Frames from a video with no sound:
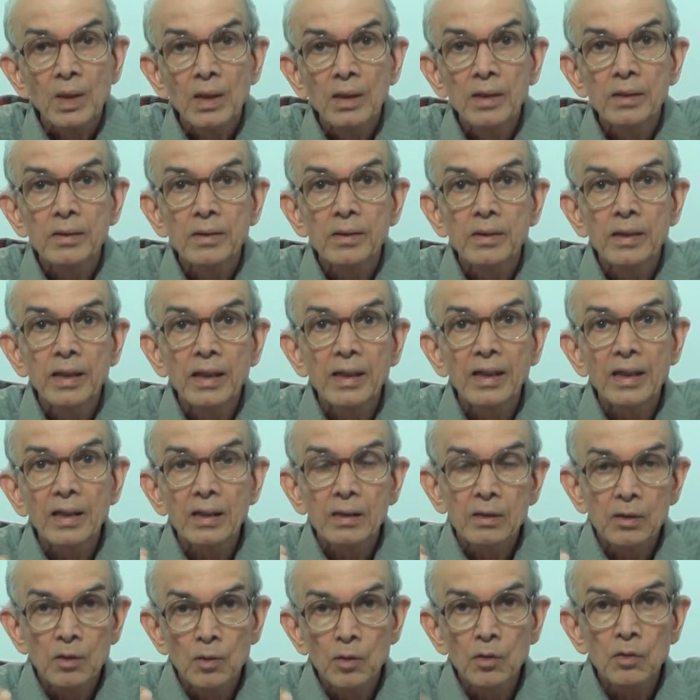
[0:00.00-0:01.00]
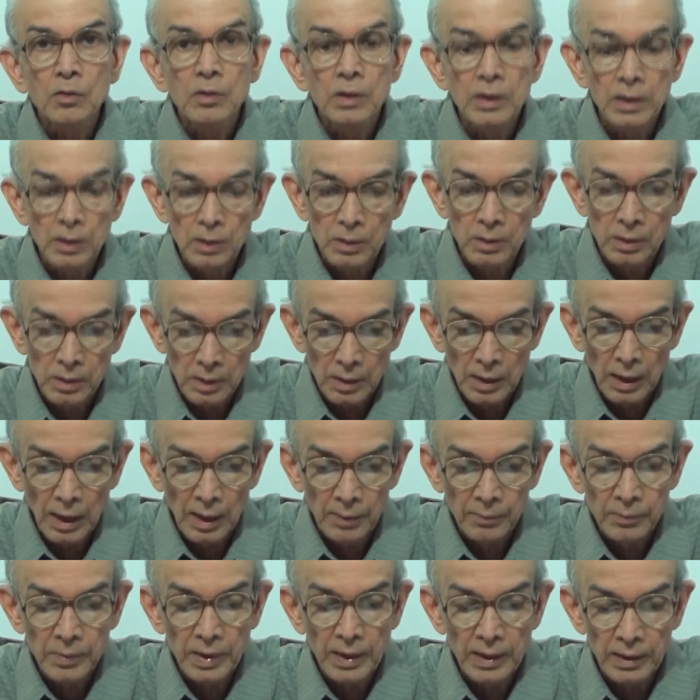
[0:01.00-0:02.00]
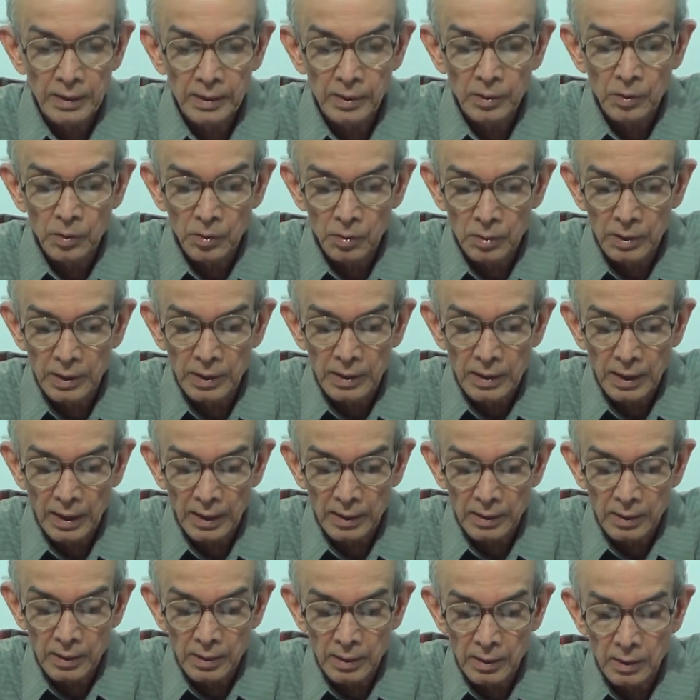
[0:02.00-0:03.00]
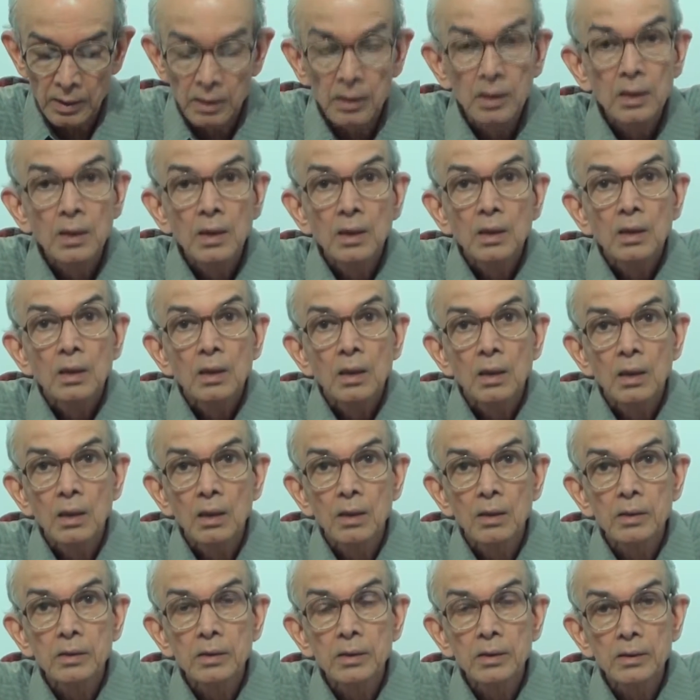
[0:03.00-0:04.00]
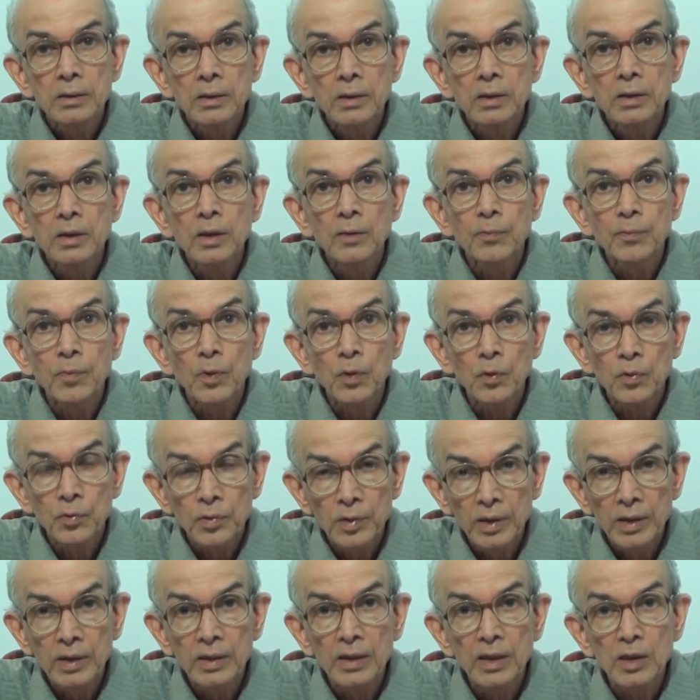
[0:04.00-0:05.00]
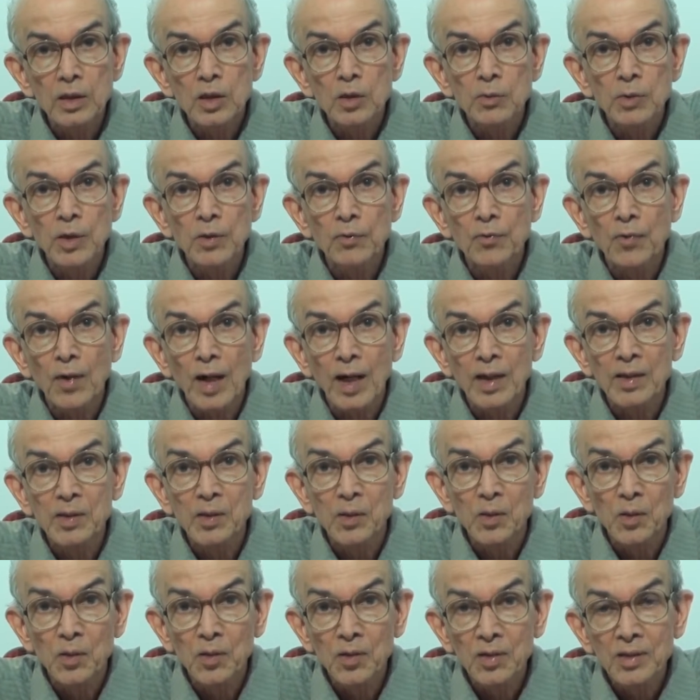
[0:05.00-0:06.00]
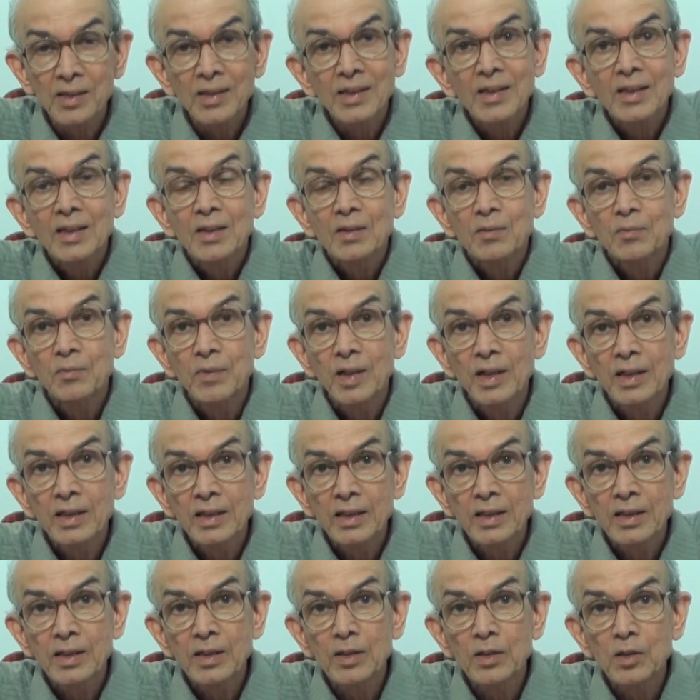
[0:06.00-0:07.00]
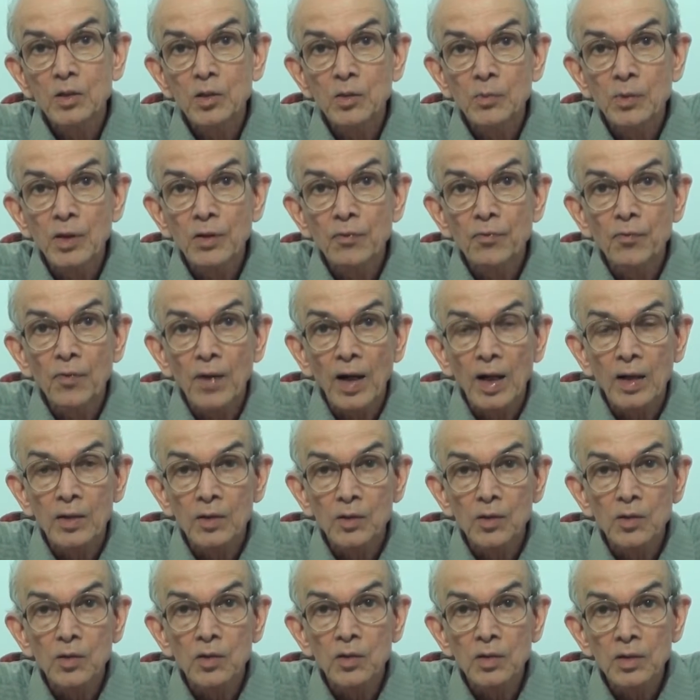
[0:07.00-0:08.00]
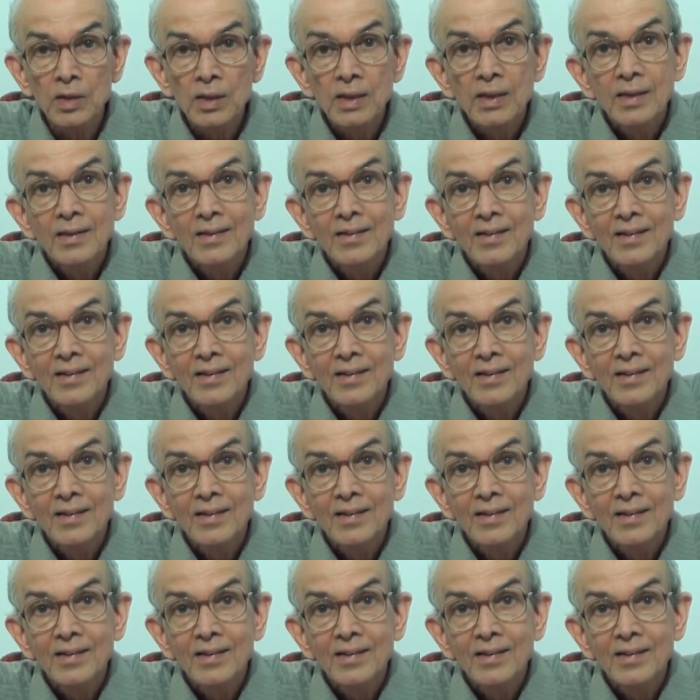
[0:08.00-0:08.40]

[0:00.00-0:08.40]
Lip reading: There are those things I am telling you. This is the procedure to be followed, but it is to be followed